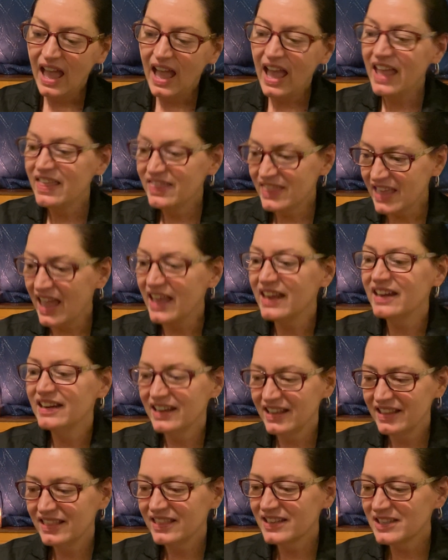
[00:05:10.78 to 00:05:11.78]
And
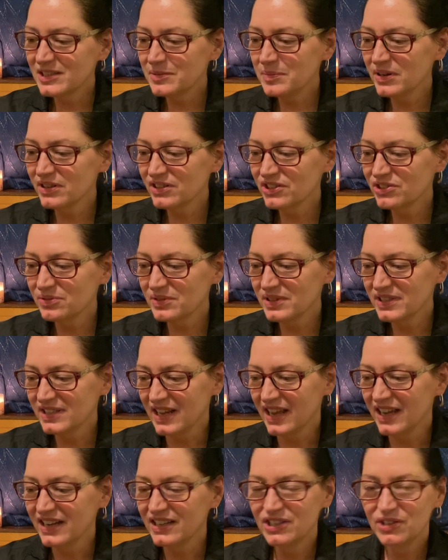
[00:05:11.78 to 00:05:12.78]
then the spiritual
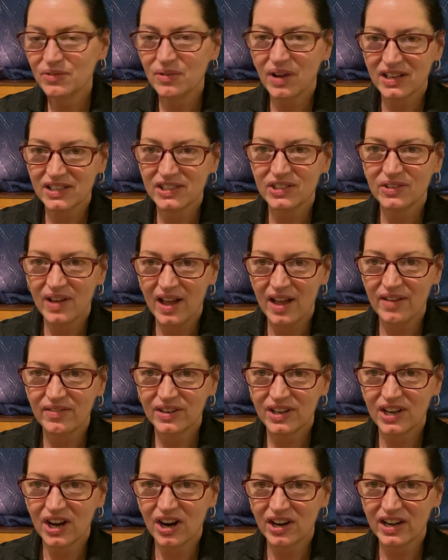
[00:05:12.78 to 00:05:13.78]
side, you also have a
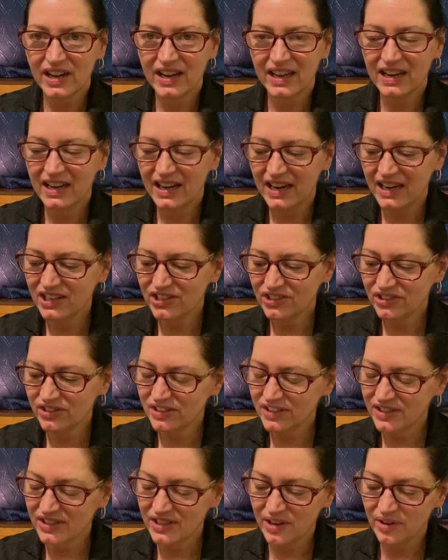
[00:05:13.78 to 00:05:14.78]
guardian angel.
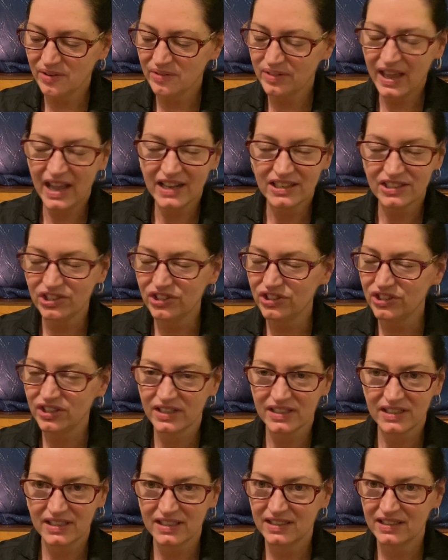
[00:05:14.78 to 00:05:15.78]
So that's
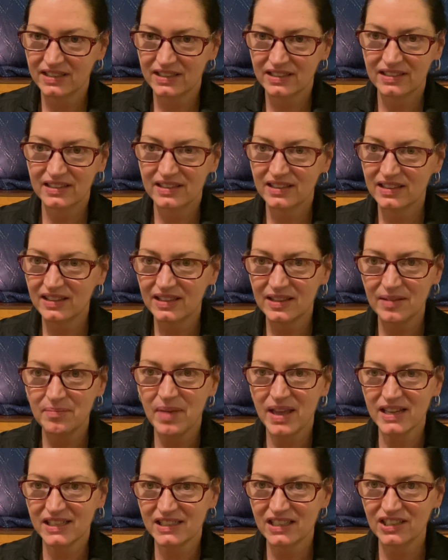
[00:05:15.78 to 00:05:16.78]
just, the
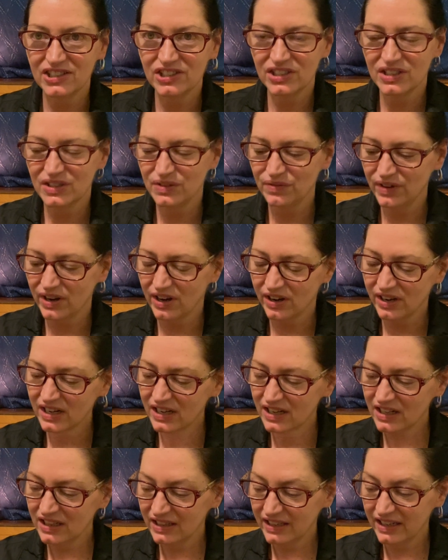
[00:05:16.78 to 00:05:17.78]
message is very
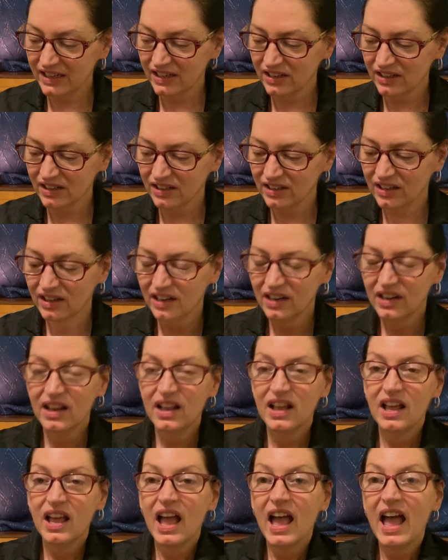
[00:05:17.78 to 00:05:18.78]
clear.
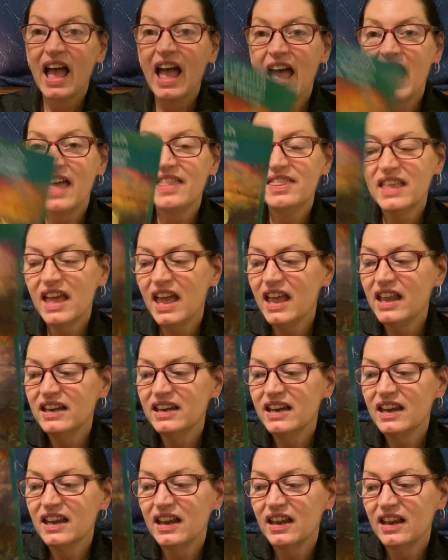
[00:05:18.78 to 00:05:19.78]
And
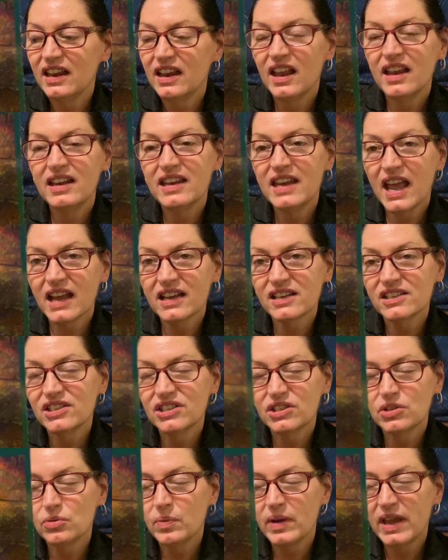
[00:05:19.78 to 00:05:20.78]
then
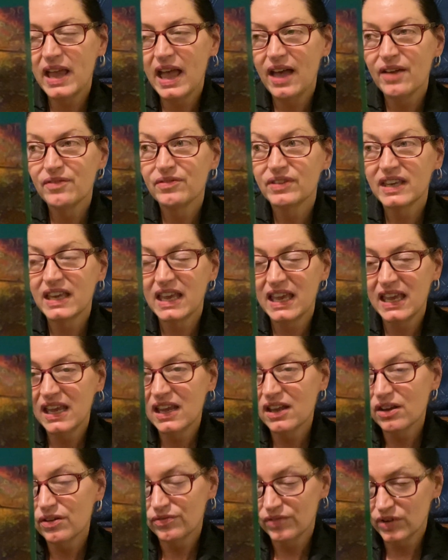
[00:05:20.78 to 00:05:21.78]
next we have
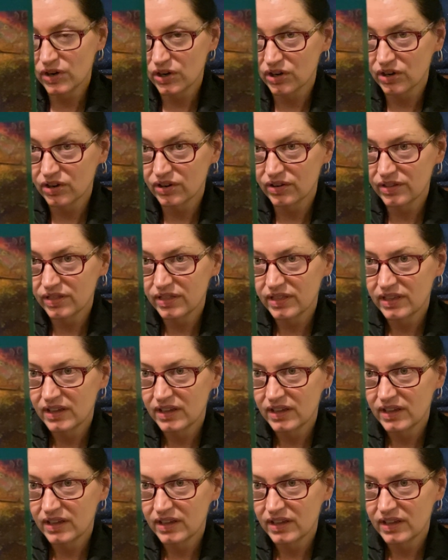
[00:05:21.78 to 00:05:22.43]
King of Earth.